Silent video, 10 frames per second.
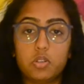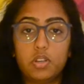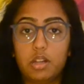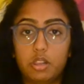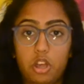be doing
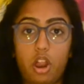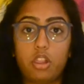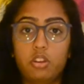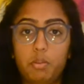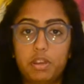a
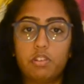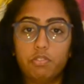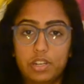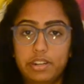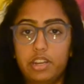little bit of
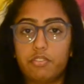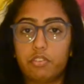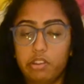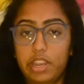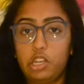reading
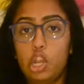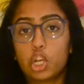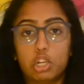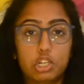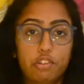for like
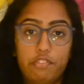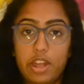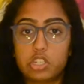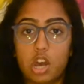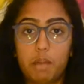current
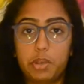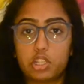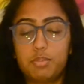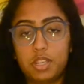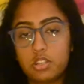event
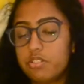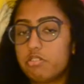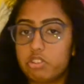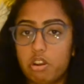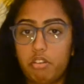topics, because those
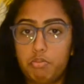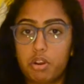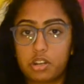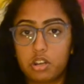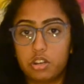are generally what
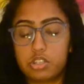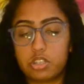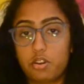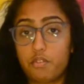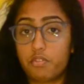are
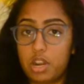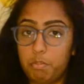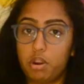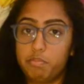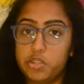considered for
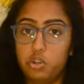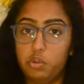impromptu